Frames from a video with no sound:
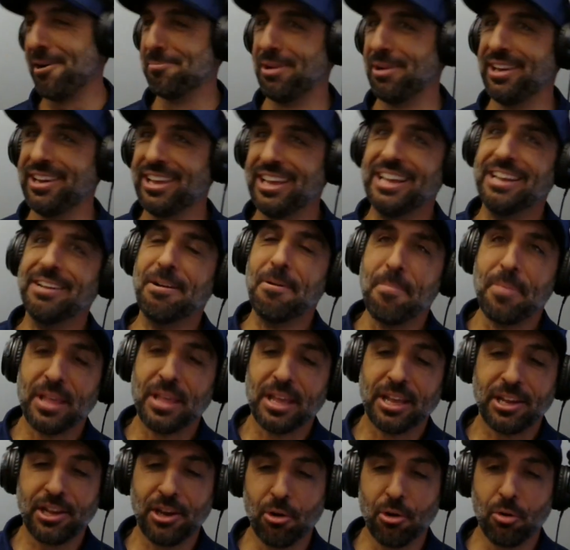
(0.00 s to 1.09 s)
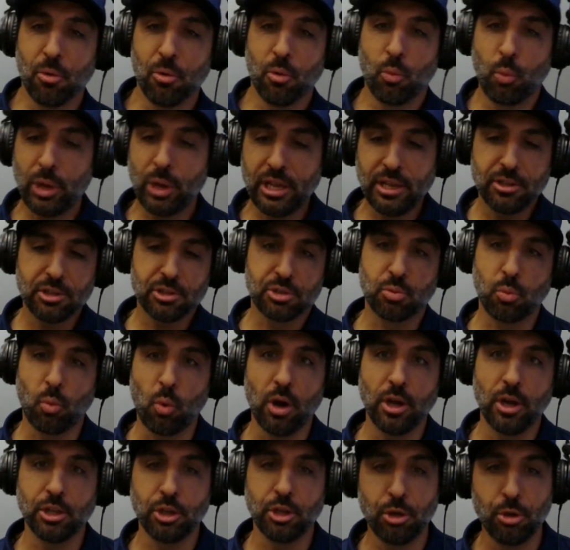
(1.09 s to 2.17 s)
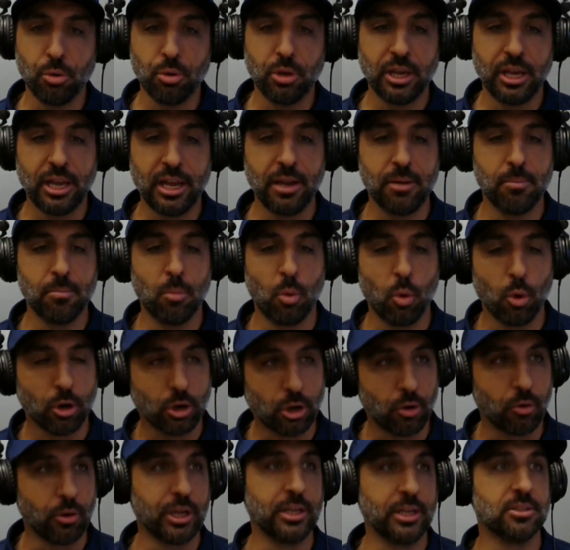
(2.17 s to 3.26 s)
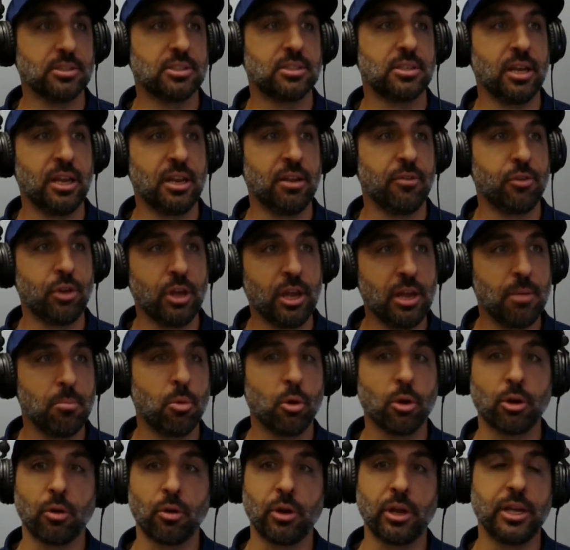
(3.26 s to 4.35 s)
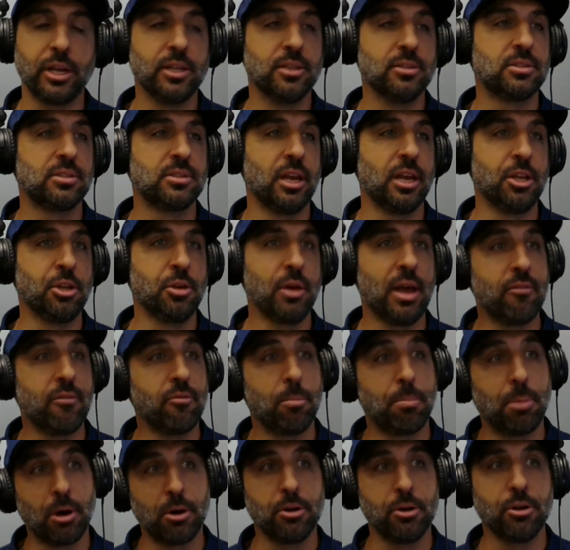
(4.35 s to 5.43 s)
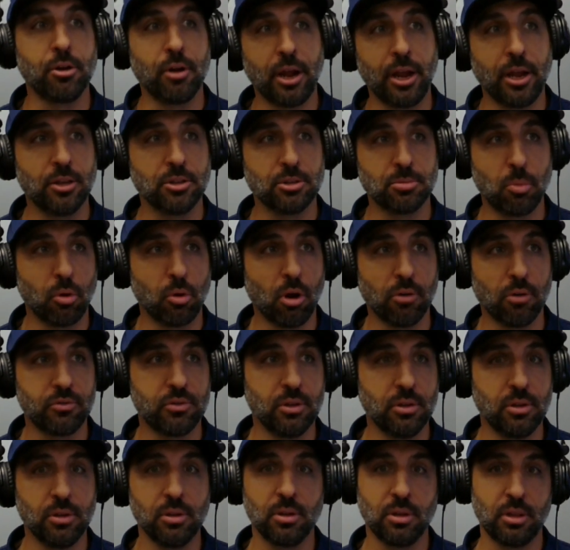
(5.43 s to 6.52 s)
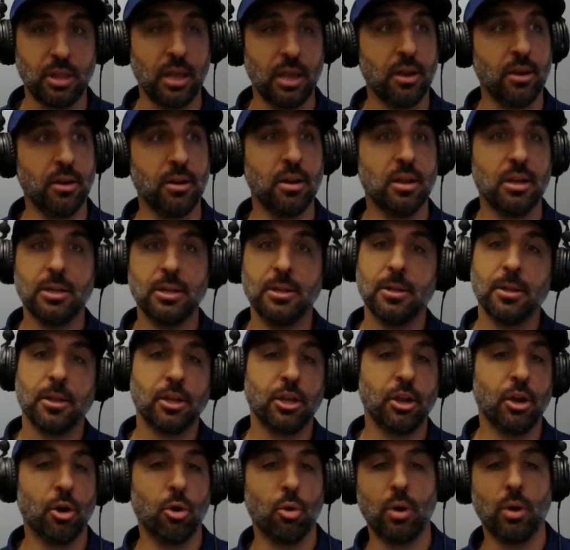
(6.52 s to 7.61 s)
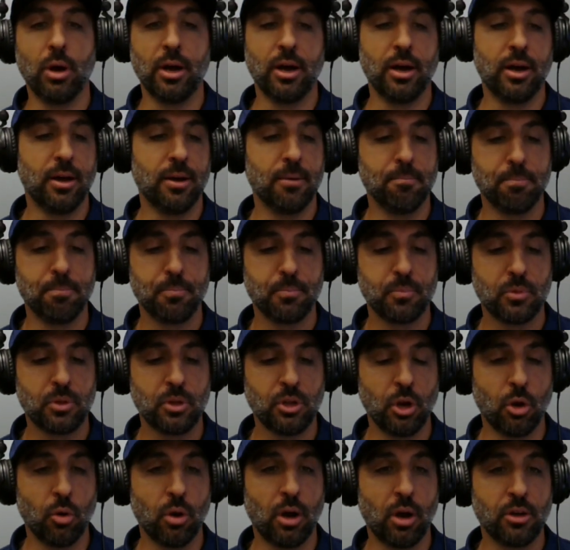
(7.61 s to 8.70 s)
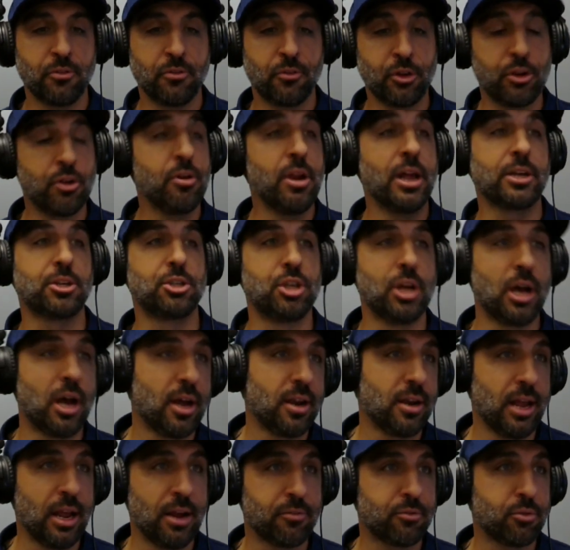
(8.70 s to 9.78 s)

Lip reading: But you know, we just want you to hit more greens, and if you hit more greens and you have a putt in your hands more often, then you know, for your next shot after an